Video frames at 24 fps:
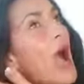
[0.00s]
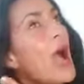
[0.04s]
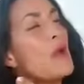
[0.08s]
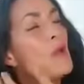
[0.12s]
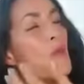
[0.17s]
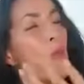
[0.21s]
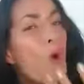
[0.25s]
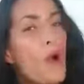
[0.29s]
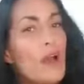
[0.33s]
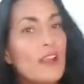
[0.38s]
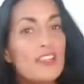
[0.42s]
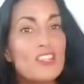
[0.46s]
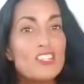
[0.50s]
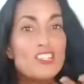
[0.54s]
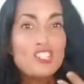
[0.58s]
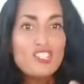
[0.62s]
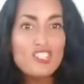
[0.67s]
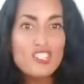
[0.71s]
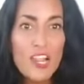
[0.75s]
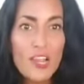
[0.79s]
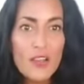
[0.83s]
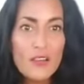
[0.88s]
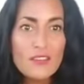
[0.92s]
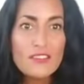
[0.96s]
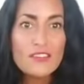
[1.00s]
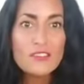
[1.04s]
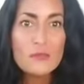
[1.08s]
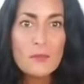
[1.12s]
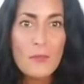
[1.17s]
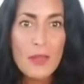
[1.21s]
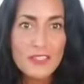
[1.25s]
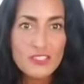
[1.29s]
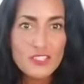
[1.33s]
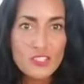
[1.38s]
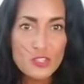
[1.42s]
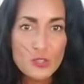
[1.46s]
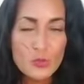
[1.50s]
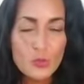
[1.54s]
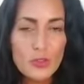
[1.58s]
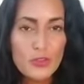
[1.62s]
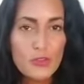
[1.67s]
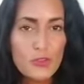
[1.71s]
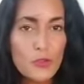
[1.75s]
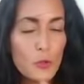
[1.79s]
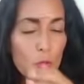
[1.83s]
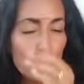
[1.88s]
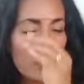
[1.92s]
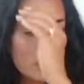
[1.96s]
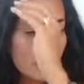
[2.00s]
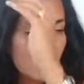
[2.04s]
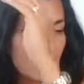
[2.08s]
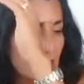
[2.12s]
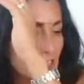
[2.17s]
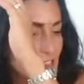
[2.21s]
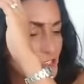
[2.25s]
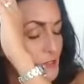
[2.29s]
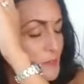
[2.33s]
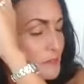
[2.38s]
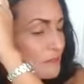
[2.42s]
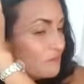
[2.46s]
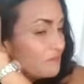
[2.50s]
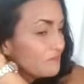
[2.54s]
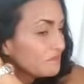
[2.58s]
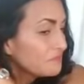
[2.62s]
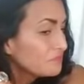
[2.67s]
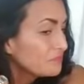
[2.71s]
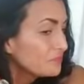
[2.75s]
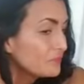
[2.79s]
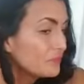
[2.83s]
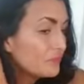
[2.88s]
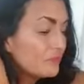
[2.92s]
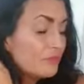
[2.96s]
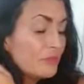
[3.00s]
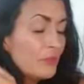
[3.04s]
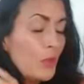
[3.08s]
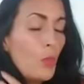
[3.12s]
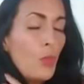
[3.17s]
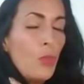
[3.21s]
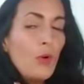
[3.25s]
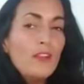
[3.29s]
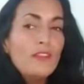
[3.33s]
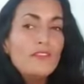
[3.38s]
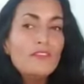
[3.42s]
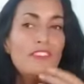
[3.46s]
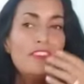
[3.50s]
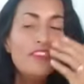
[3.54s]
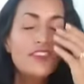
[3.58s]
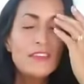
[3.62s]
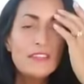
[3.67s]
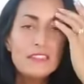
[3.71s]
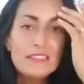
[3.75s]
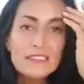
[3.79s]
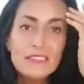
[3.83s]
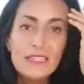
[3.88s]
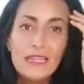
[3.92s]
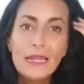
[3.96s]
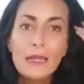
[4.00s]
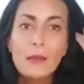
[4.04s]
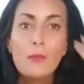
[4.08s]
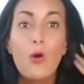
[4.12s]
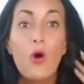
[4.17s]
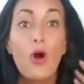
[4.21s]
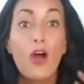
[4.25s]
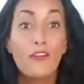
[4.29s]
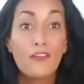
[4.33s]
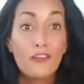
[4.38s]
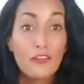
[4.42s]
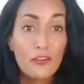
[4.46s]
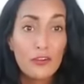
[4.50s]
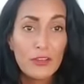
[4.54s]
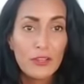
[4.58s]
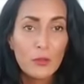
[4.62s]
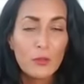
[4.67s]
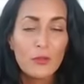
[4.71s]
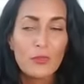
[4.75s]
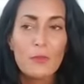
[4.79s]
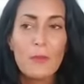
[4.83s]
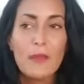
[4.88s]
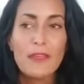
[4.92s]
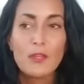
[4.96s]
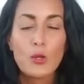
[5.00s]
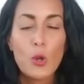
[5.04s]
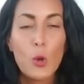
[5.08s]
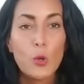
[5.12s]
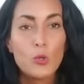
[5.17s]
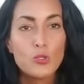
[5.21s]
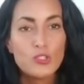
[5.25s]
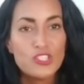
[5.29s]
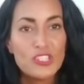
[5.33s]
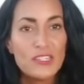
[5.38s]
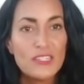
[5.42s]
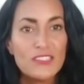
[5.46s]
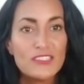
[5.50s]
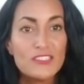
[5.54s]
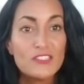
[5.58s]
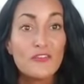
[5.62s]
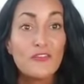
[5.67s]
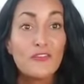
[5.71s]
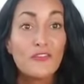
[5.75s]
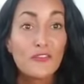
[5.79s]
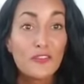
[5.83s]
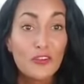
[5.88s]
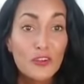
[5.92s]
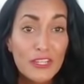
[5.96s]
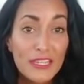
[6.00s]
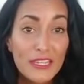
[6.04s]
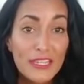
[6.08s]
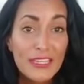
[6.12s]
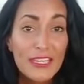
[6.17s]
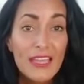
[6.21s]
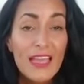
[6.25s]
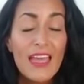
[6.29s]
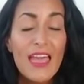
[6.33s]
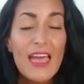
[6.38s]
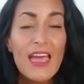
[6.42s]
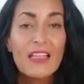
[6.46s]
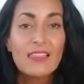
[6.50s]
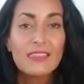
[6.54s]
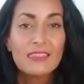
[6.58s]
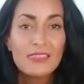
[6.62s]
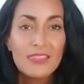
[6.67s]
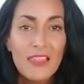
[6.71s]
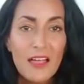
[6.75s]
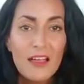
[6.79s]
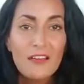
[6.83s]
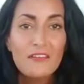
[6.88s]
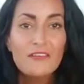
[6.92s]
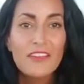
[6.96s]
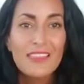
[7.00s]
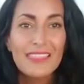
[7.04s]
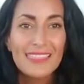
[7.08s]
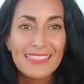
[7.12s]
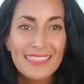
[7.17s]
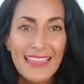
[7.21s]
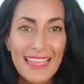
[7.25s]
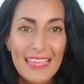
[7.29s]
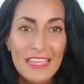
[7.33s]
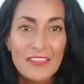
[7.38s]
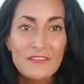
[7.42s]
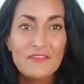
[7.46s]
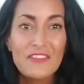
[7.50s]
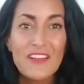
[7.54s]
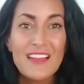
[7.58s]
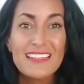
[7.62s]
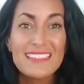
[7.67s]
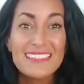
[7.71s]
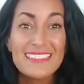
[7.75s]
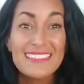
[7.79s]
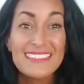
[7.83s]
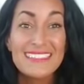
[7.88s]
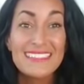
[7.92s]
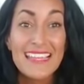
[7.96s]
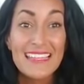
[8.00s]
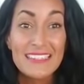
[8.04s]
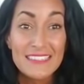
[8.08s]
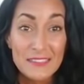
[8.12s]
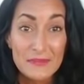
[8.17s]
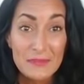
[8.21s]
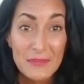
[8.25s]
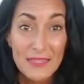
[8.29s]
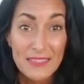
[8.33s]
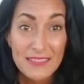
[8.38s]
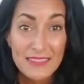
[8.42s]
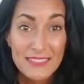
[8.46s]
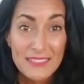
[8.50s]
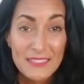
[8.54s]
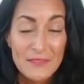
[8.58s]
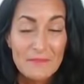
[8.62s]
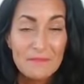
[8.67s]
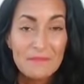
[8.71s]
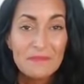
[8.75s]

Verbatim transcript: I wanted to share this message with you because one of the things that I am offering with my coaching is a free love life assessment